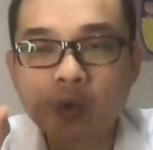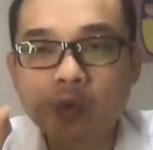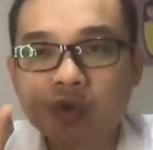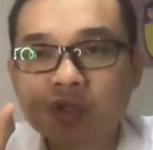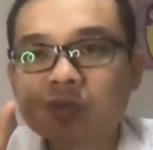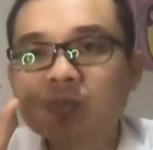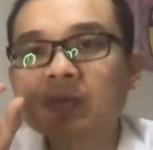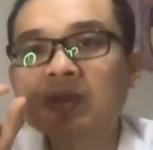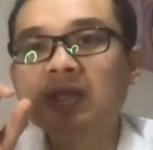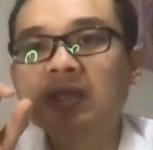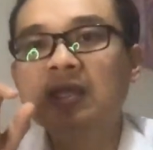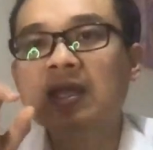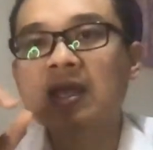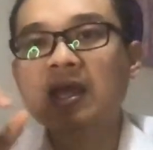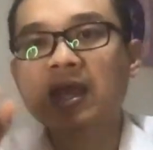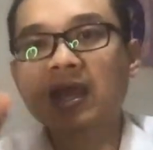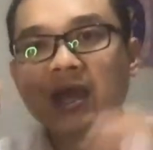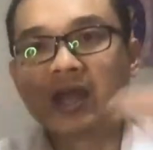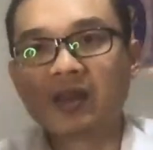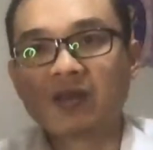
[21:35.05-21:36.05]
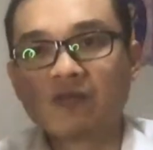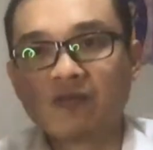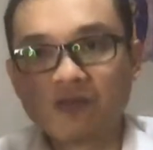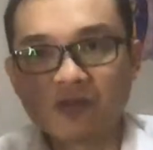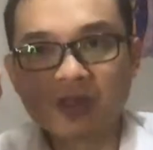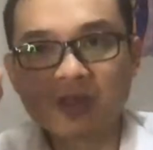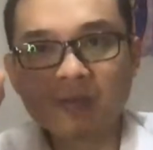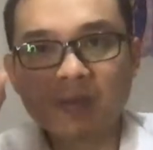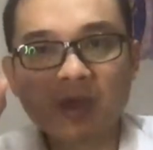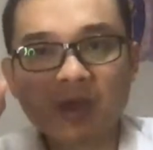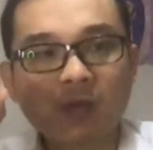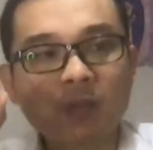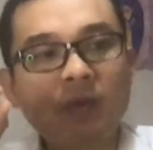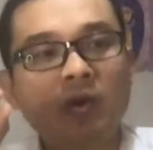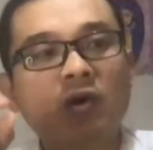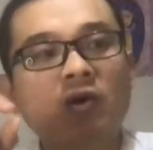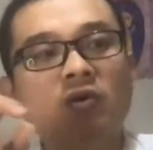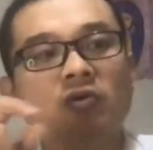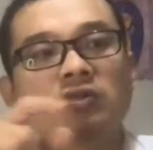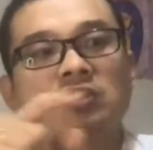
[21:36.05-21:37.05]
which means in female
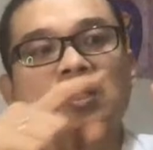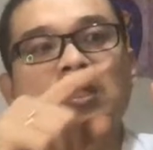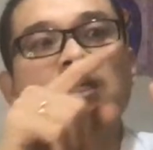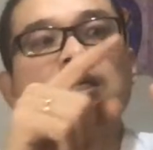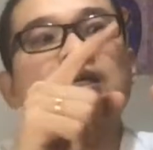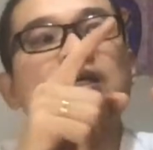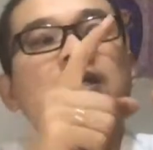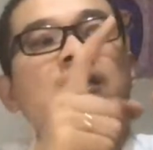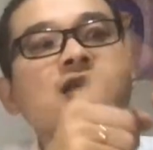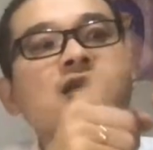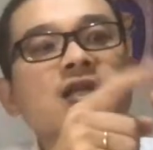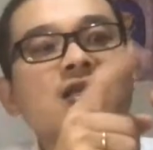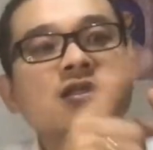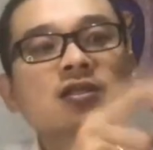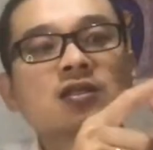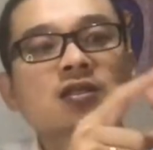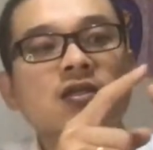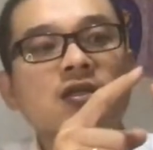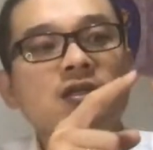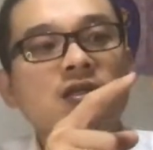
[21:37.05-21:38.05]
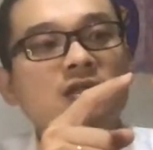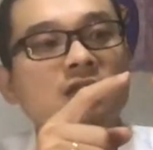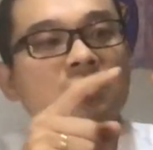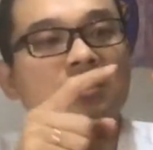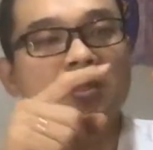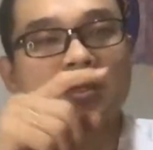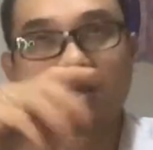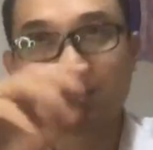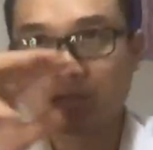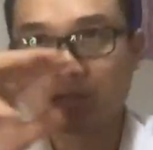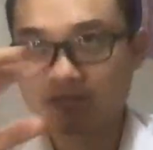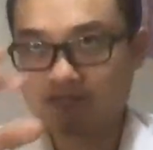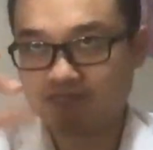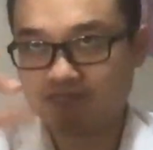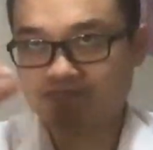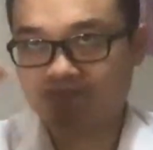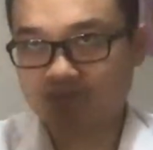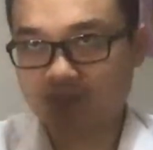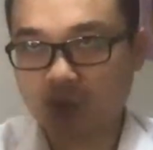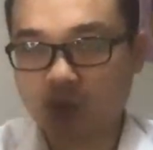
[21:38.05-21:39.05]
pose,
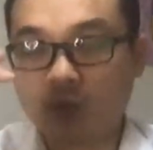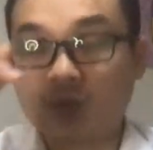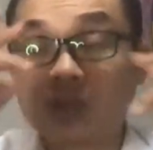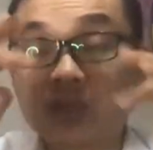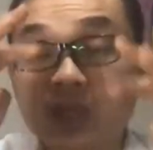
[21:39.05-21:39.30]
we